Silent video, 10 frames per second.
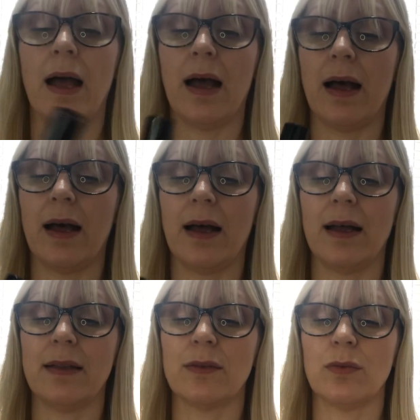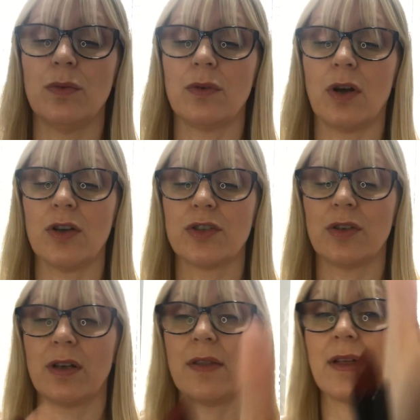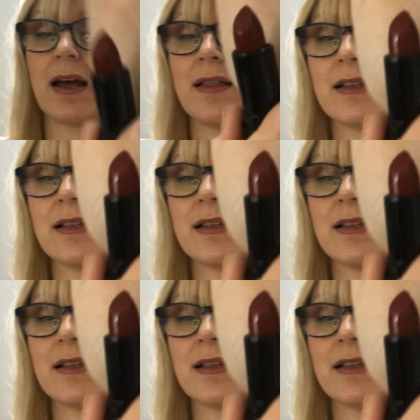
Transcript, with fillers: And, oh gosh, look at that.